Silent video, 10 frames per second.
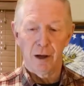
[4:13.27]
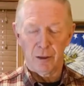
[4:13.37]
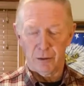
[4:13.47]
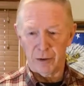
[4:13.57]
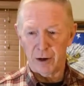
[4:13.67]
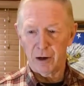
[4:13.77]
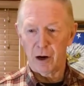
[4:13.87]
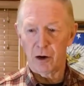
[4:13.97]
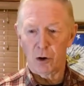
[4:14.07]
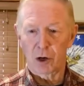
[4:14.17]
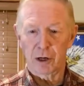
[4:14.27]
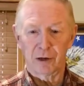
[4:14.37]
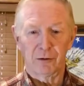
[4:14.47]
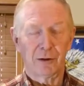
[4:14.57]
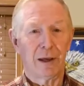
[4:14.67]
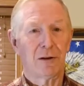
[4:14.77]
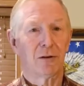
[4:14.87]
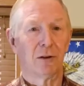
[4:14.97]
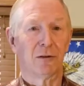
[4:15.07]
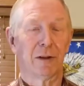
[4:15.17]
there are
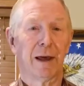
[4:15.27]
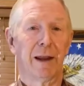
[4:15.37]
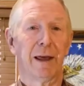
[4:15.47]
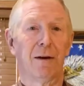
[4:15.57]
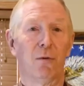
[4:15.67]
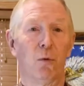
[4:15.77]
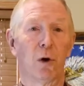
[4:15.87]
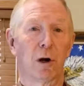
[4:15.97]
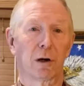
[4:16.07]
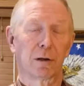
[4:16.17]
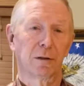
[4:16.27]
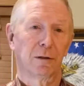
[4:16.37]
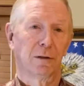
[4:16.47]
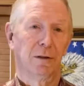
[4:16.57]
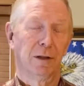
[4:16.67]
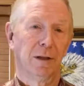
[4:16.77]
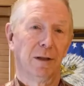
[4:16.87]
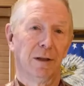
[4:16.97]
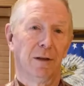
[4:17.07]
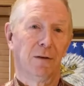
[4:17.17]
organizations that have worked
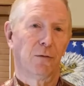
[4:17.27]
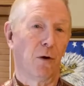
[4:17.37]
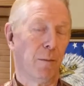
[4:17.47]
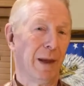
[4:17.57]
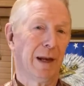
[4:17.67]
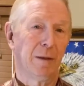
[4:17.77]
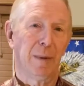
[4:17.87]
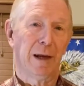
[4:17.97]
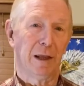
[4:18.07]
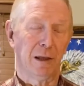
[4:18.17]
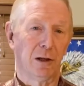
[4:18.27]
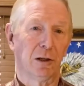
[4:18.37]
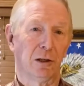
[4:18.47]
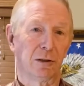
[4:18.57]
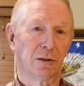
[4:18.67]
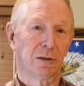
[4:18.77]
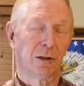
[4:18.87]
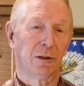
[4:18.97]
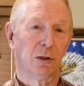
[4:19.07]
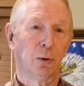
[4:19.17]
for many, many years
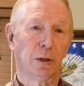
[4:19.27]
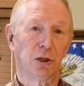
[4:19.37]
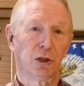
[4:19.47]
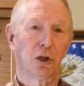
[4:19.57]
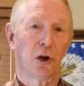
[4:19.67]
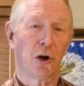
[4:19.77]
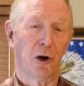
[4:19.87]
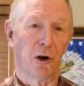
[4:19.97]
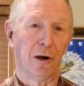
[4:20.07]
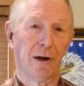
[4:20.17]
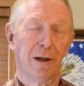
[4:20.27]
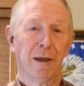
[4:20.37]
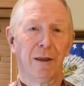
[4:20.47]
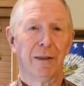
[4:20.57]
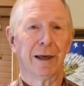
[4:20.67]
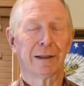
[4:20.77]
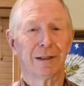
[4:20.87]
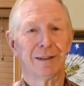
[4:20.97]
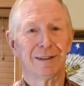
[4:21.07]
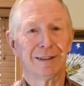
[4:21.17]
to ensure that
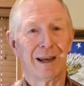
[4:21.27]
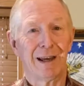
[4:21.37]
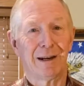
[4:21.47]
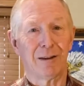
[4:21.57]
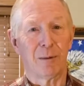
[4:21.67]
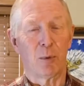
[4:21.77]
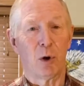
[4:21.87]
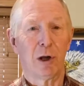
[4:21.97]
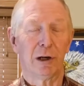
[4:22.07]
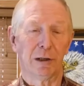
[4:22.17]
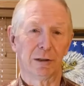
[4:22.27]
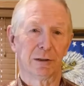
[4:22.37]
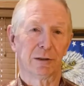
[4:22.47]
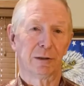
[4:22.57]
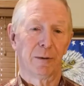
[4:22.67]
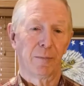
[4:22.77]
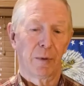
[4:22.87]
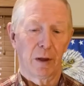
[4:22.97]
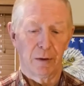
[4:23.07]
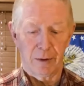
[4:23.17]
the design of the boilers,
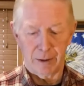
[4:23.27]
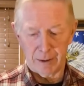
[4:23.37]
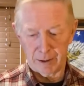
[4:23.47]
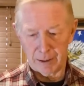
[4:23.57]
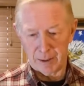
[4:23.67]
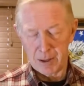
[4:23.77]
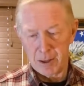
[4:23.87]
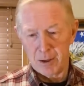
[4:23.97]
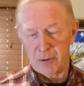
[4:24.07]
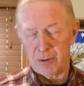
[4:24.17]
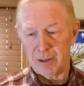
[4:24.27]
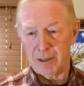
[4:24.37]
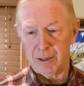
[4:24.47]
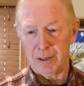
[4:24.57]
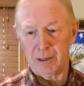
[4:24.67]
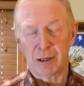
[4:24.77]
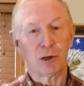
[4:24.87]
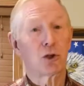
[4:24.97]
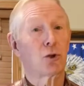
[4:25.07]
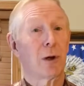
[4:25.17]
uh, the
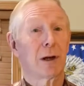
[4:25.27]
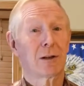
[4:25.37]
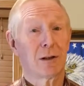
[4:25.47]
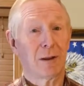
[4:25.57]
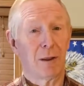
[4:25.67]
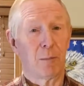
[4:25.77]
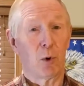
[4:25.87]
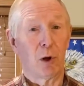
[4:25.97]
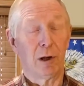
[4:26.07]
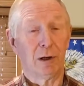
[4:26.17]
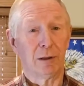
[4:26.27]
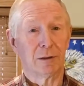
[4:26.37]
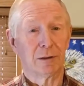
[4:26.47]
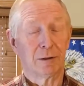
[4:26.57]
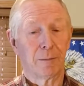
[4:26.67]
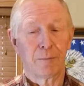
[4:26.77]
construction of the boilers,